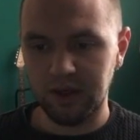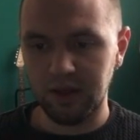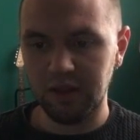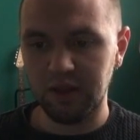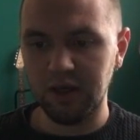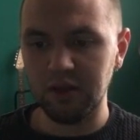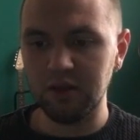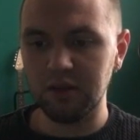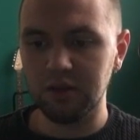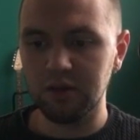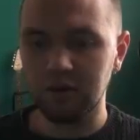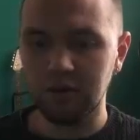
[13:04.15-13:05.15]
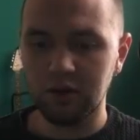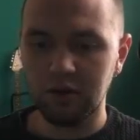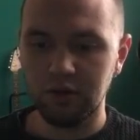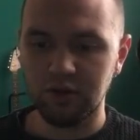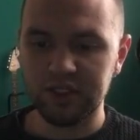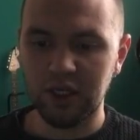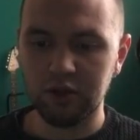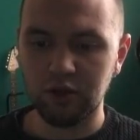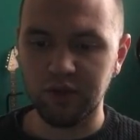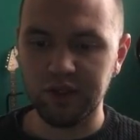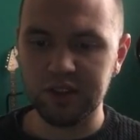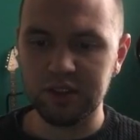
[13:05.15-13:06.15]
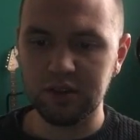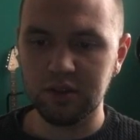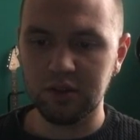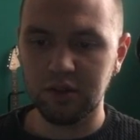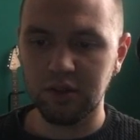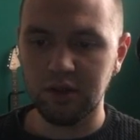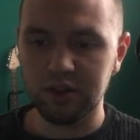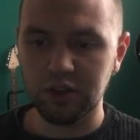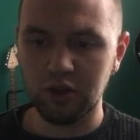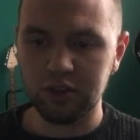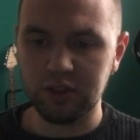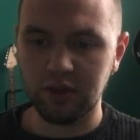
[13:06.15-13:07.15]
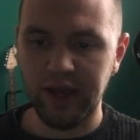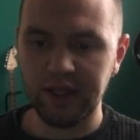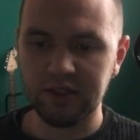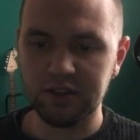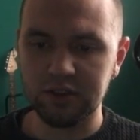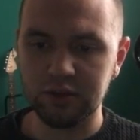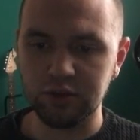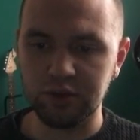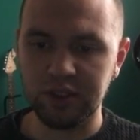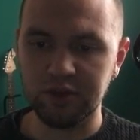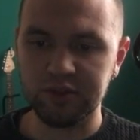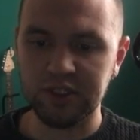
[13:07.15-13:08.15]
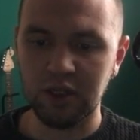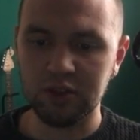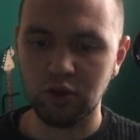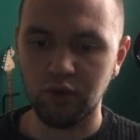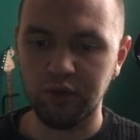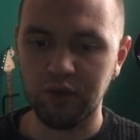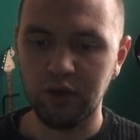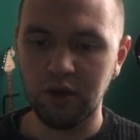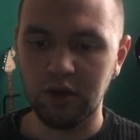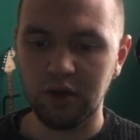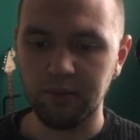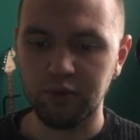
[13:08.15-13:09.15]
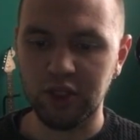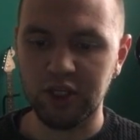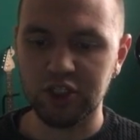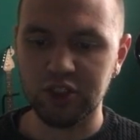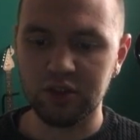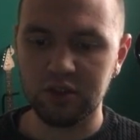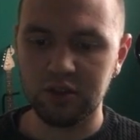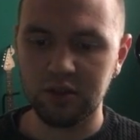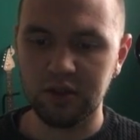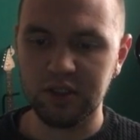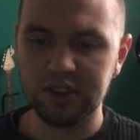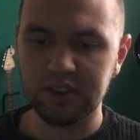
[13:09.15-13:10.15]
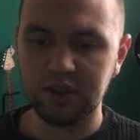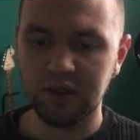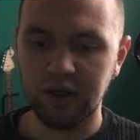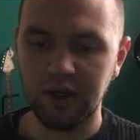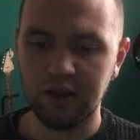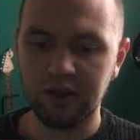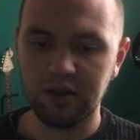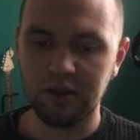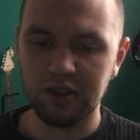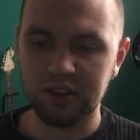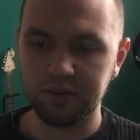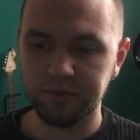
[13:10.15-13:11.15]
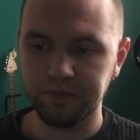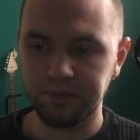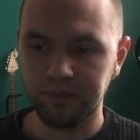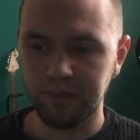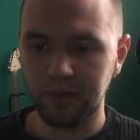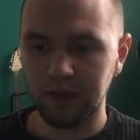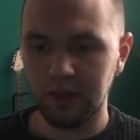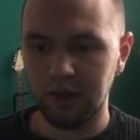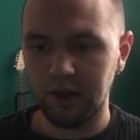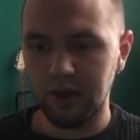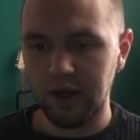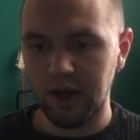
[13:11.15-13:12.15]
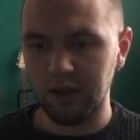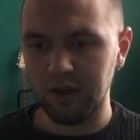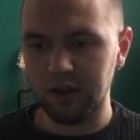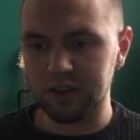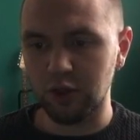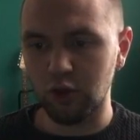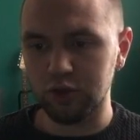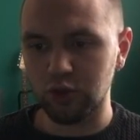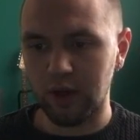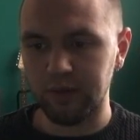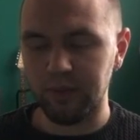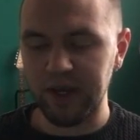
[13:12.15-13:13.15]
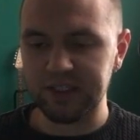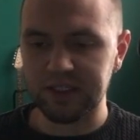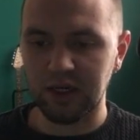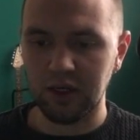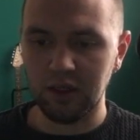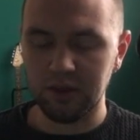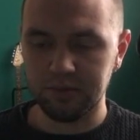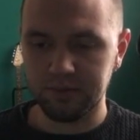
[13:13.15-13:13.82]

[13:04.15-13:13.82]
And then the result of this is also added to the result of computation this and this. And let's go to our base color.